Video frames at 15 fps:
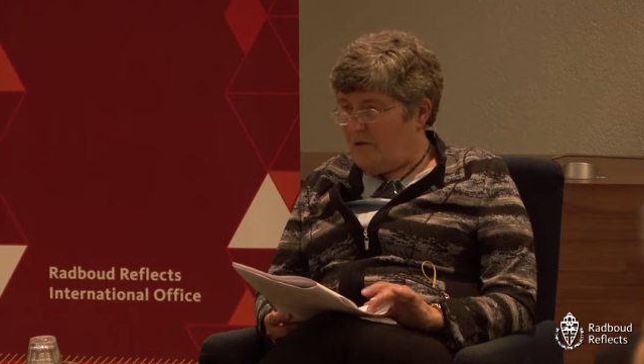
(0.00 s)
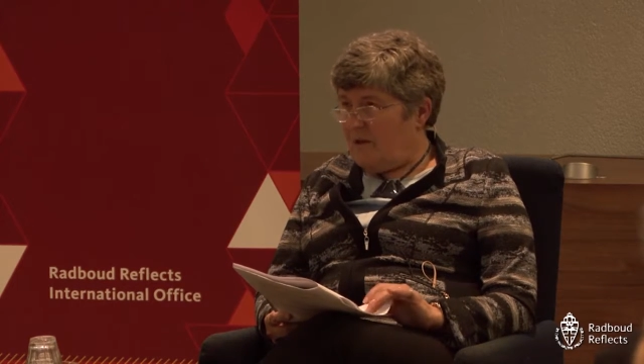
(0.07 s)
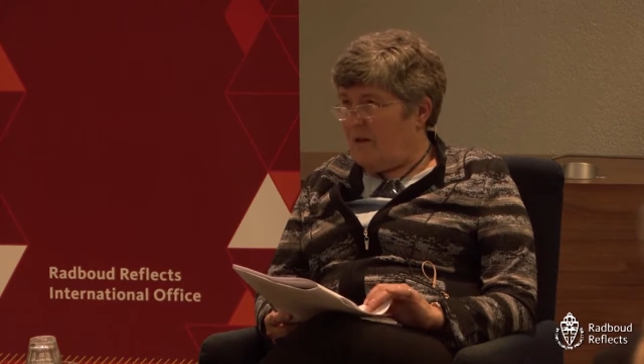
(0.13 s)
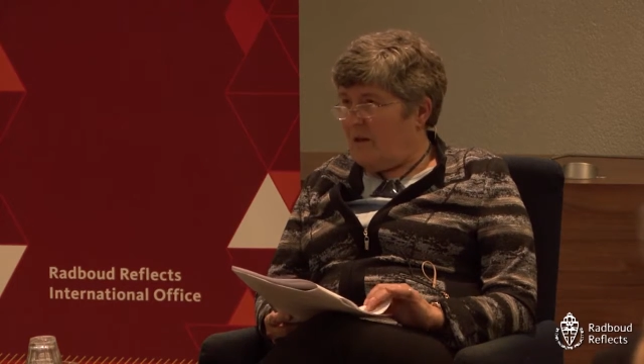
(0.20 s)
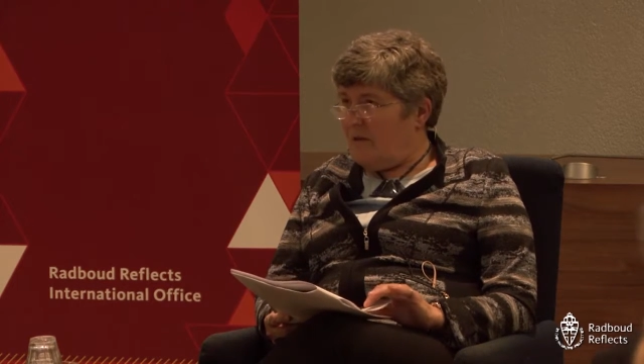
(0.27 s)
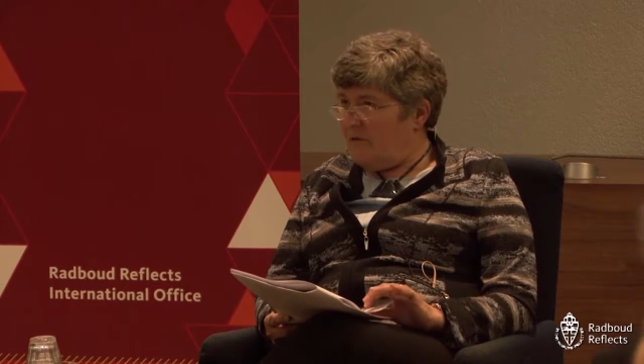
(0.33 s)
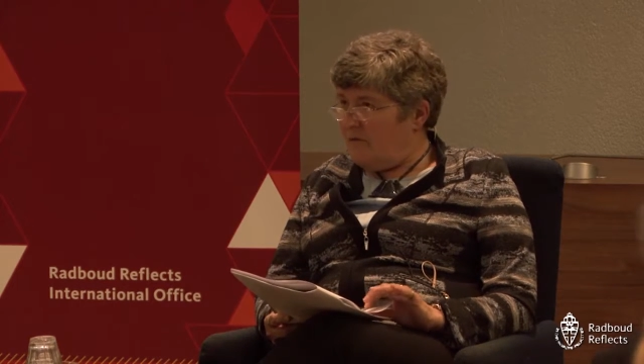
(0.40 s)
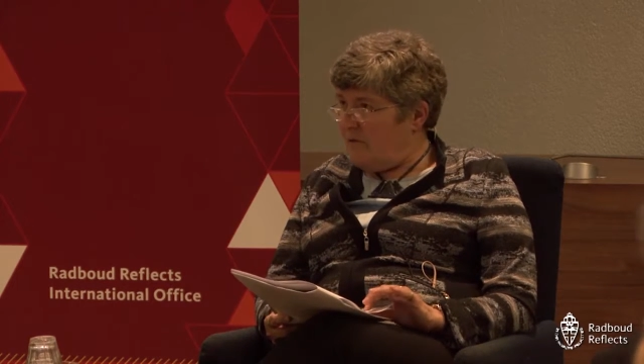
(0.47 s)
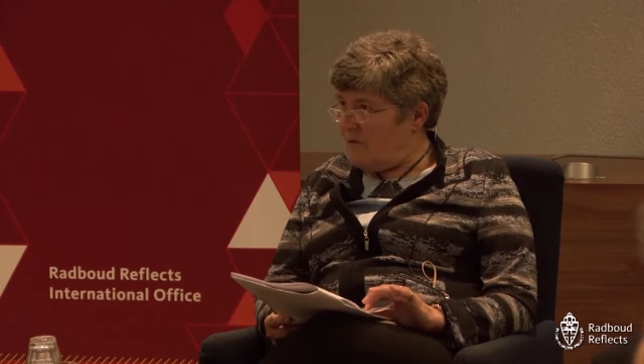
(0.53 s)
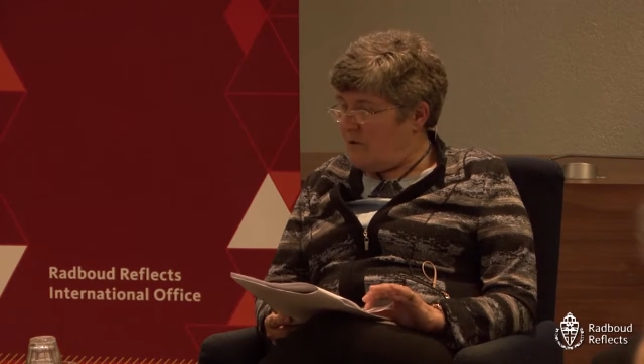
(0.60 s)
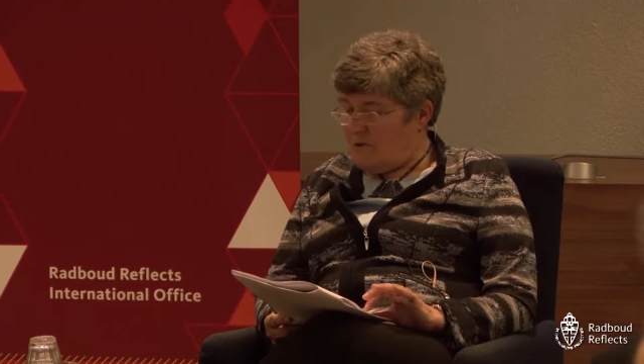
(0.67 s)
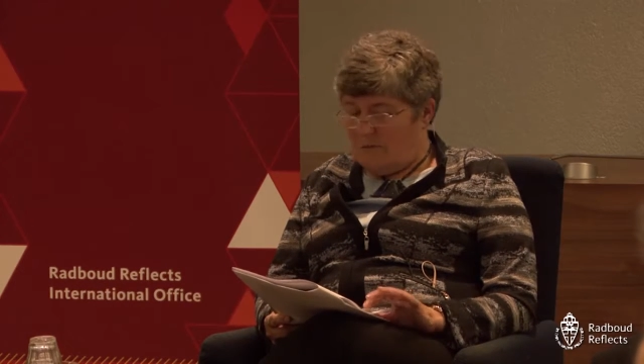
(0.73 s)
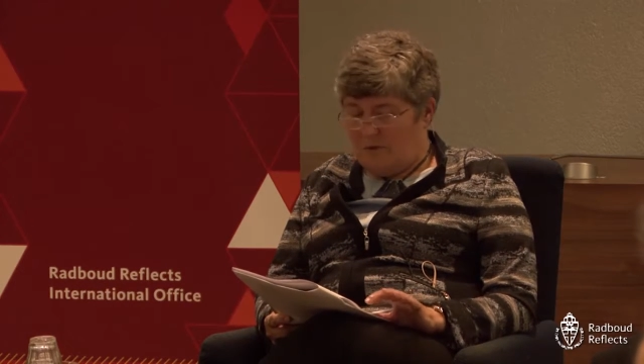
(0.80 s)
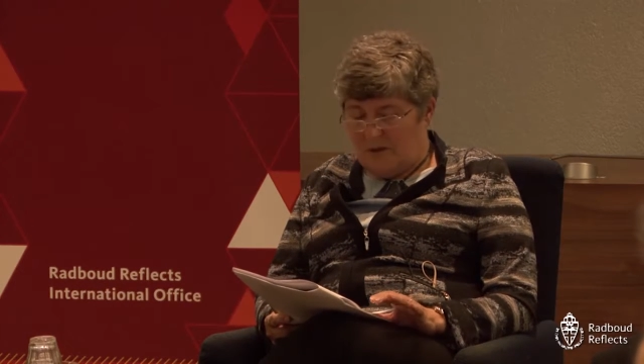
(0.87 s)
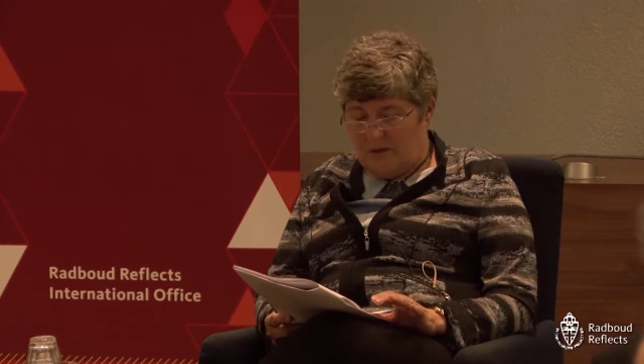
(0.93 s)
and
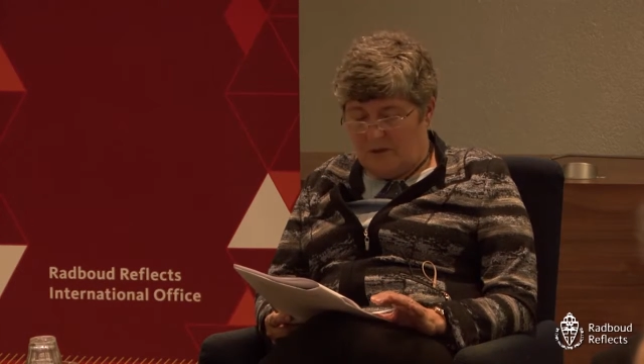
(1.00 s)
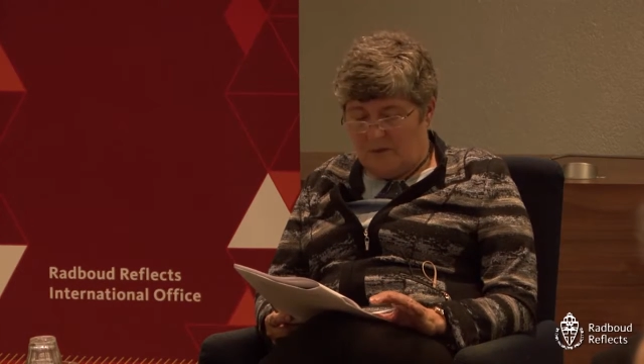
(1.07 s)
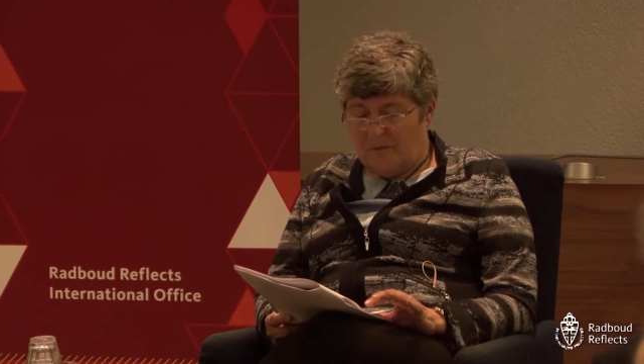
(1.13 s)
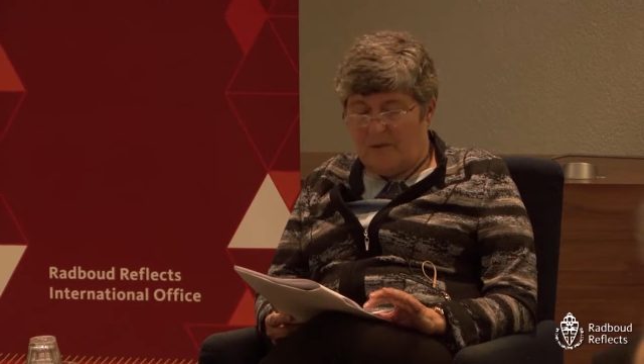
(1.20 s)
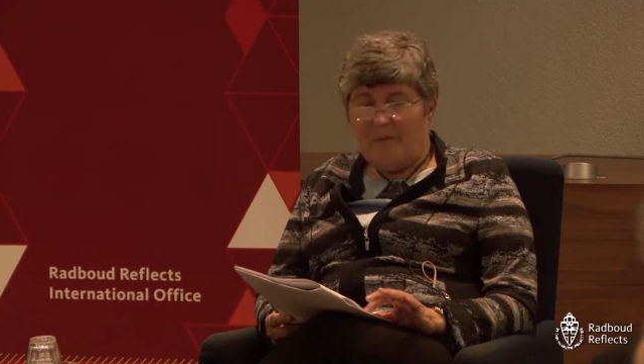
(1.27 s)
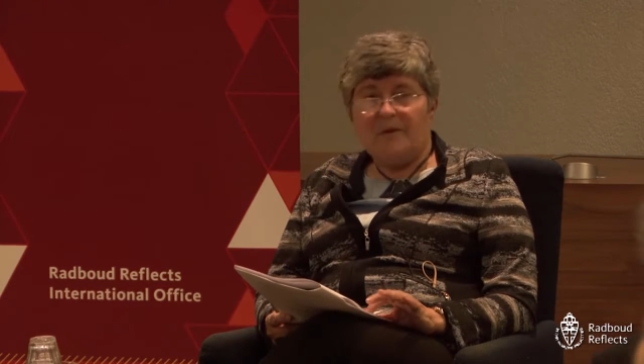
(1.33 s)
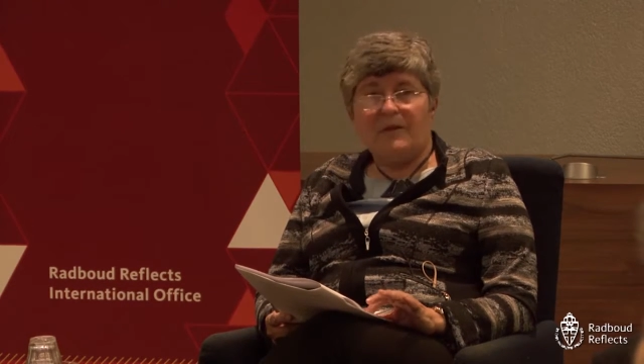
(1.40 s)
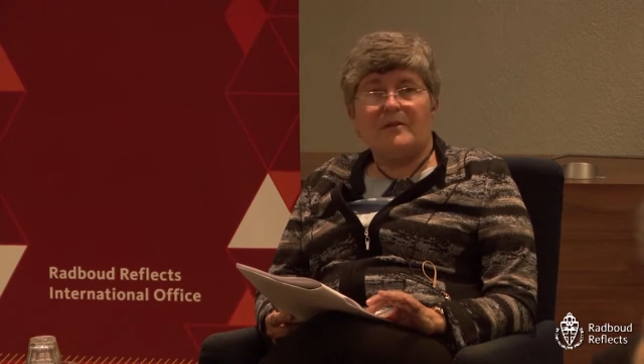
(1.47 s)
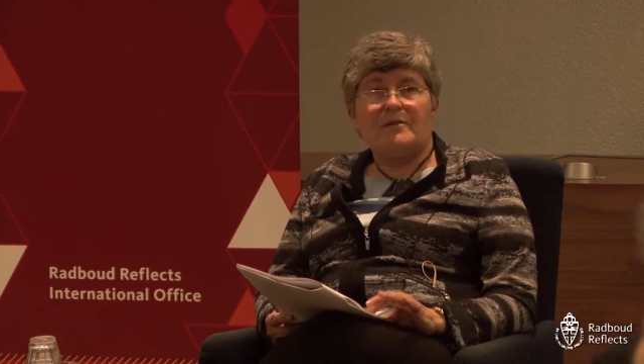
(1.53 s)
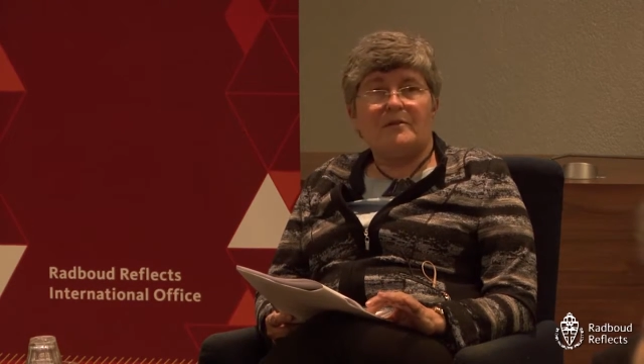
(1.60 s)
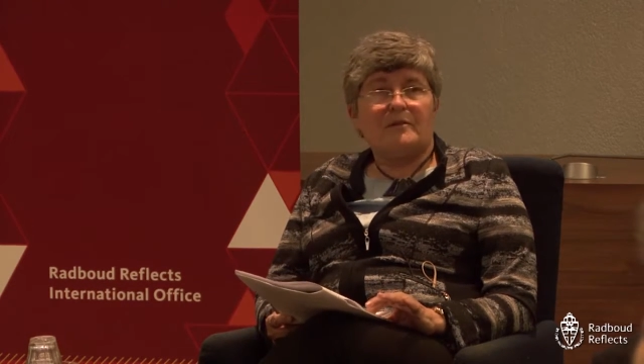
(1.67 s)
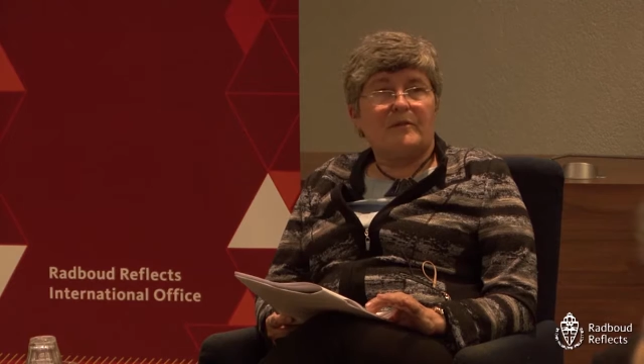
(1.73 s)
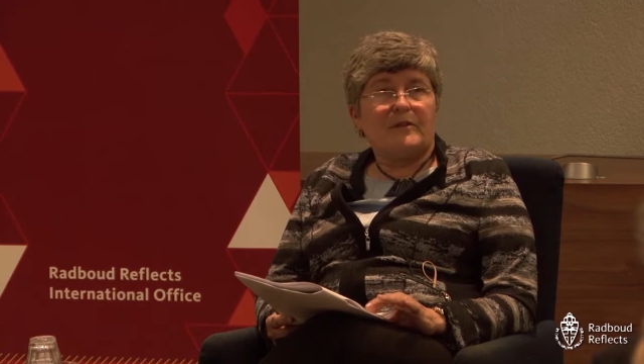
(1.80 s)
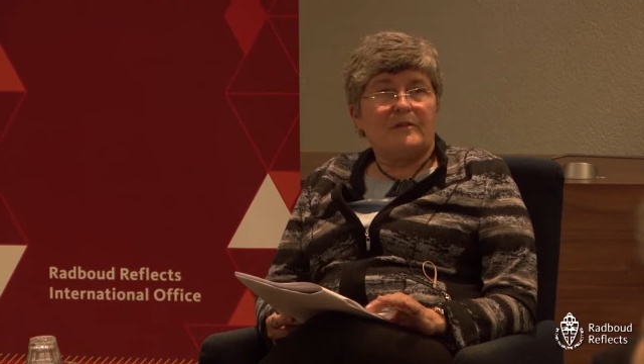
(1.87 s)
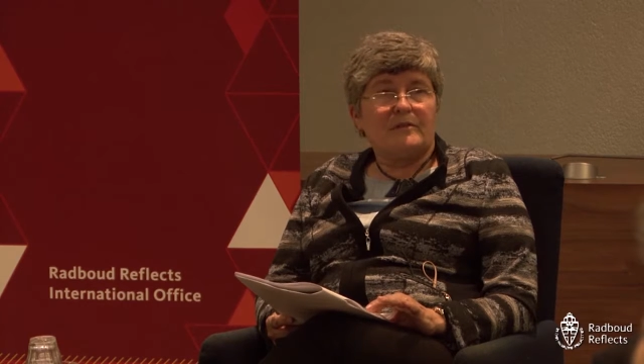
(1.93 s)
Anglophones within the public
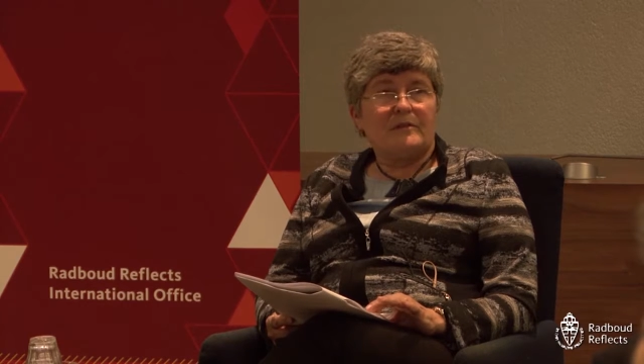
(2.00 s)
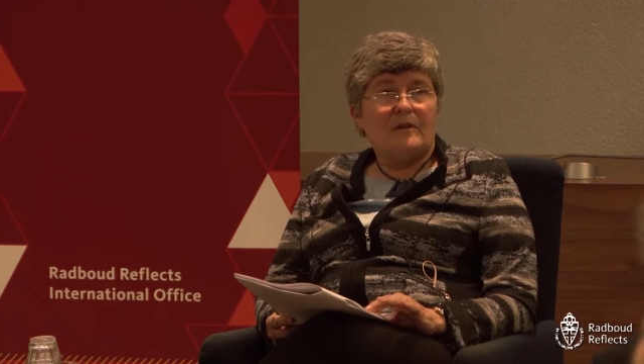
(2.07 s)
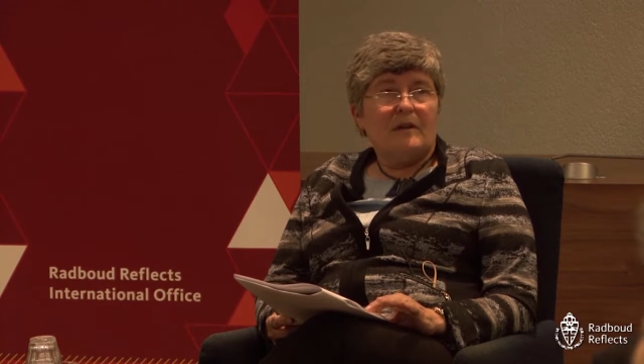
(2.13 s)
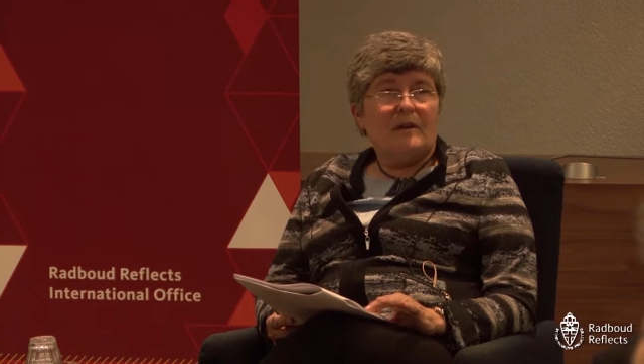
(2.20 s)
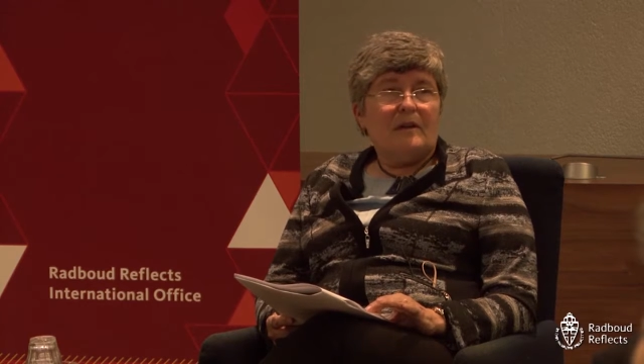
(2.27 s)
service.